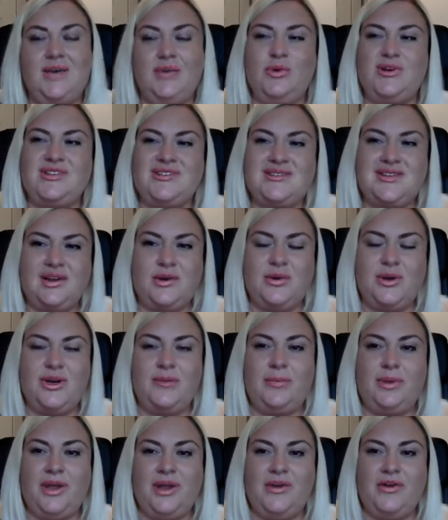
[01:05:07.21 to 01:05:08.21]
we're still
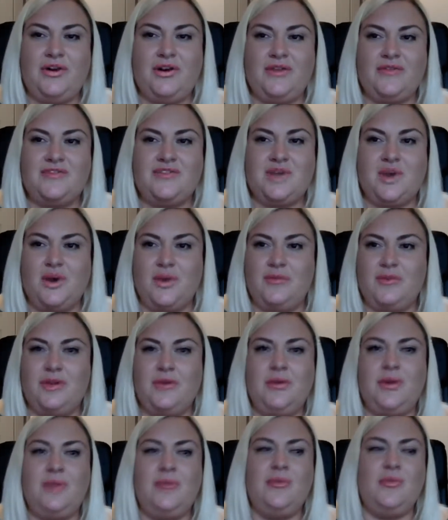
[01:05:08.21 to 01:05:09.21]
in a period of time,
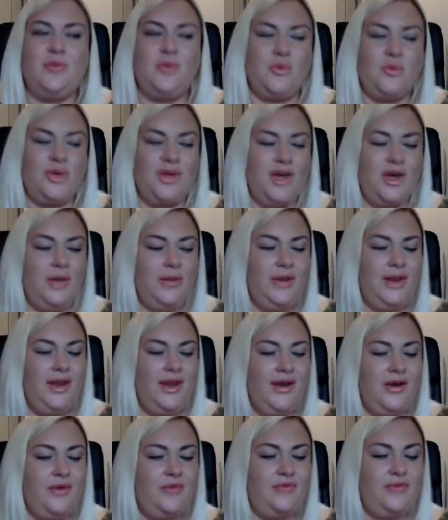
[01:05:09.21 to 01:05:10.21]
don't get me wrong, we're coming
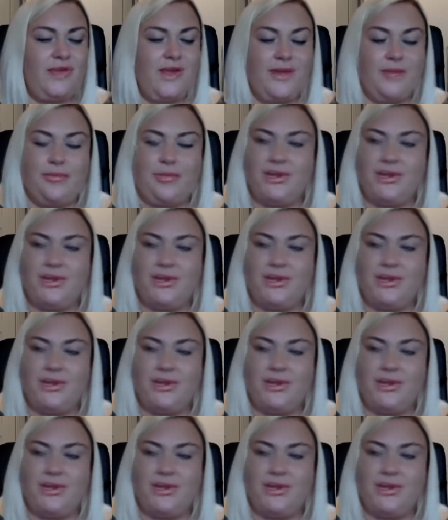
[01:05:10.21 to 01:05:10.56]
out of it,